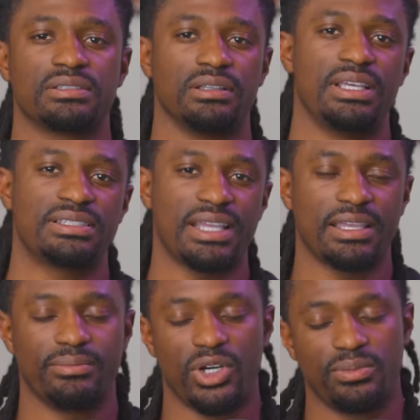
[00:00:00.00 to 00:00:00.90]
So let's take
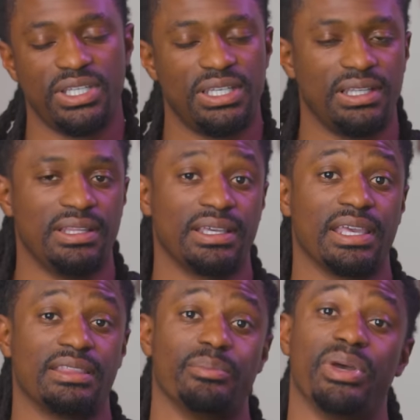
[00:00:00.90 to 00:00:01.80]
a moment and look
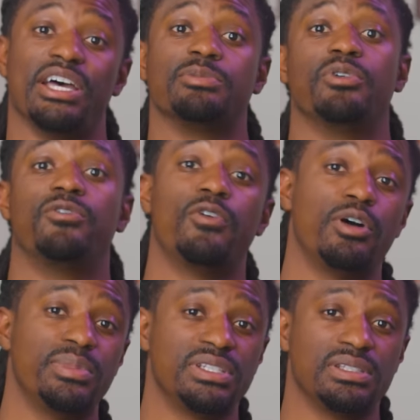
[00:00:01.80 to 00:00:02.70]
at the past
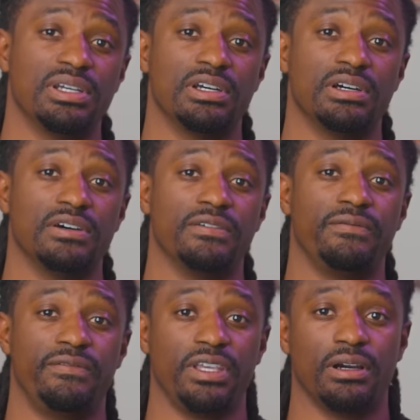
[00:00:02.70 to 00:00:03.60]
performance of
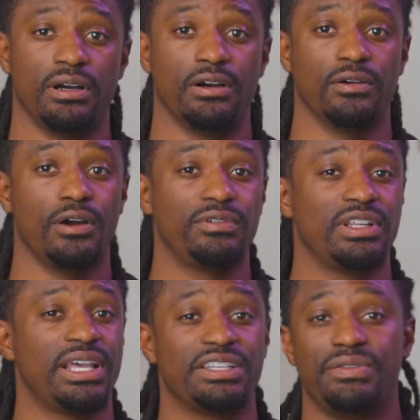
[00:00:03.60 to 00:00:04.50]
VOO. Over the
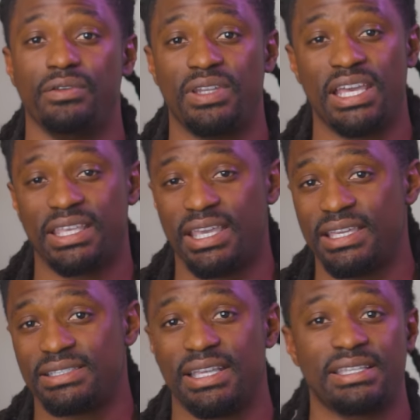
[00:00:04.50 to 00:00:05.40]
last few
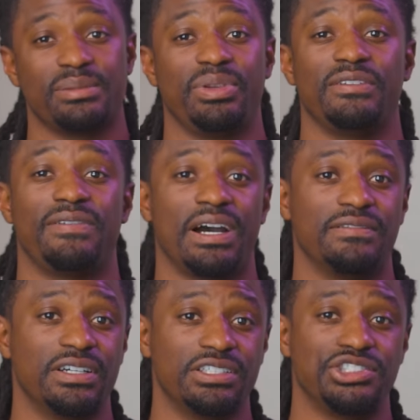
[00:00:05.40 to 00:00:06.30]
decades, the S&P
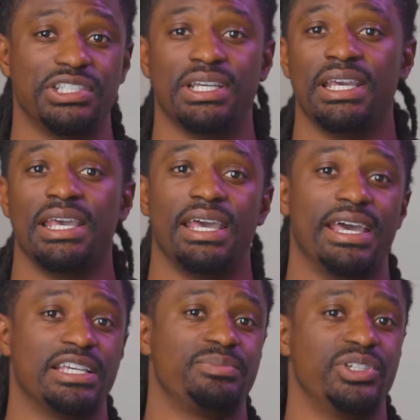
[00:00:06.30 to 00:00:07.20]
500
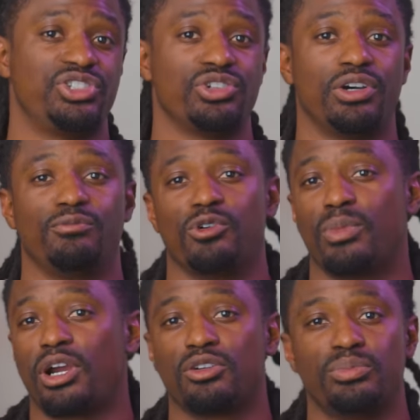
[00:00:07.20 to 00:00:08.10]
has been showing
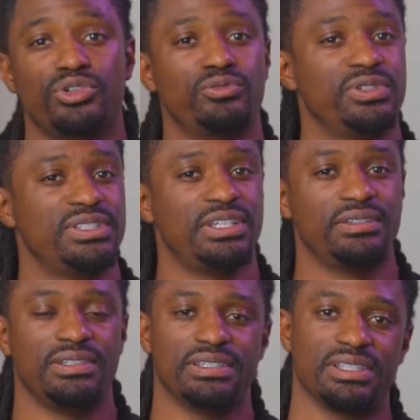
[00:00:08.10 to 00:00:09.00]
remarkable
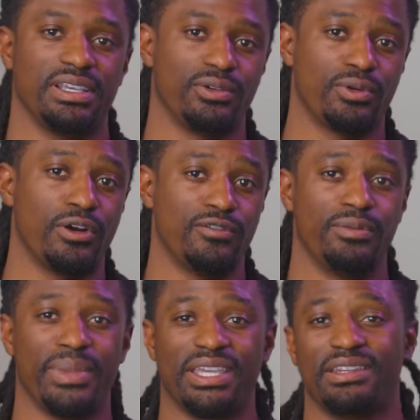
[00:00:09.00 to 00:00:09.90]
resilience and growth,
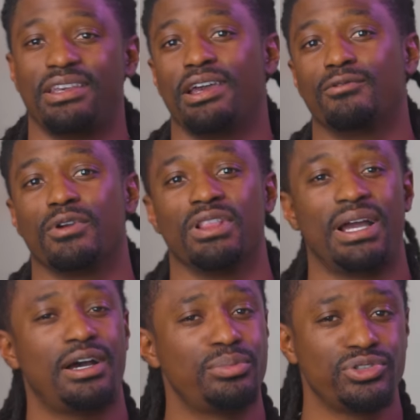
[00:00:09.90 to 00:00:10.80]
making it a
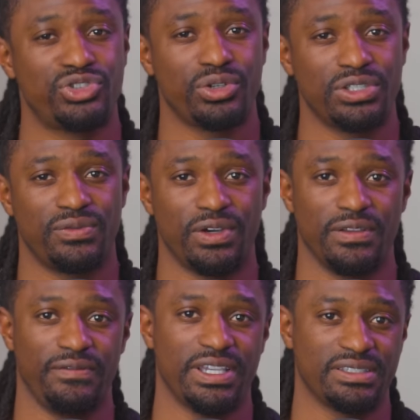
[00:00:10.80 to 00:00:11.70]
reliable choice for
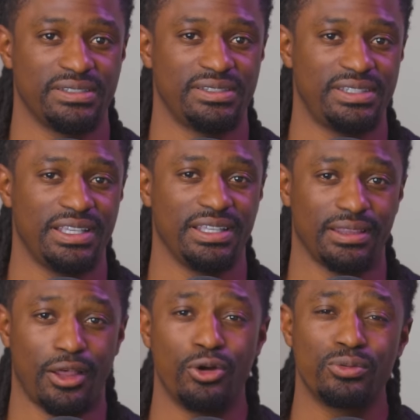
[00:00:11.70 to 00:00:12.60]
investors seeking
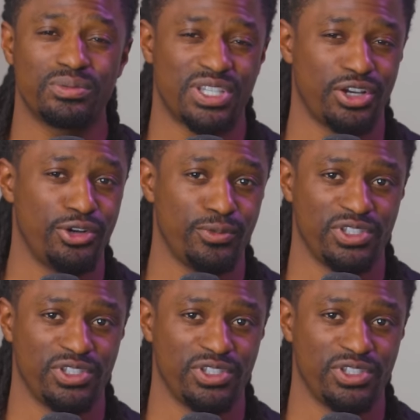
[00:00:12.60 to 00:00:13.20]
long-term